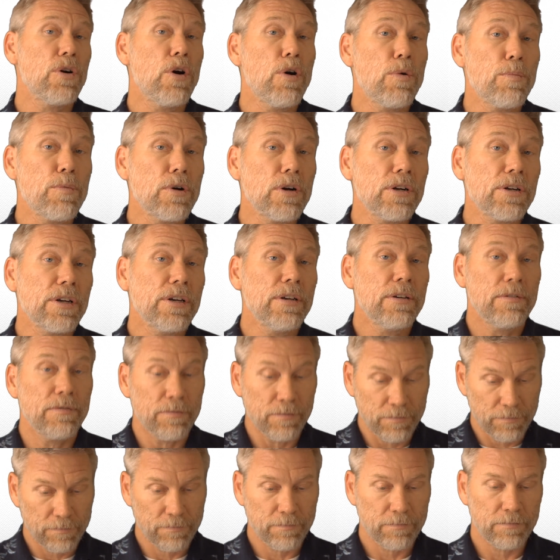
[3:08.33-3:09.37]
homework,
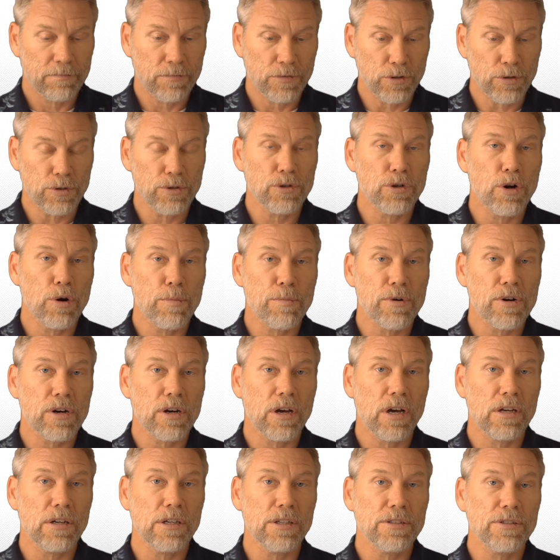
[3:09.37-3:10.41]
do your
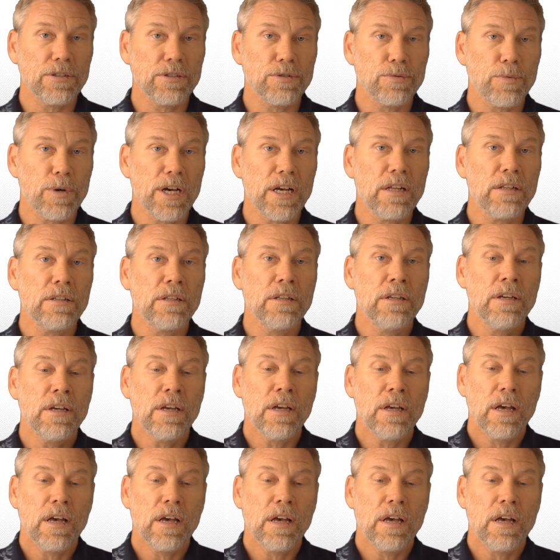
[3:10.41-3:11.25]
homework on us as well.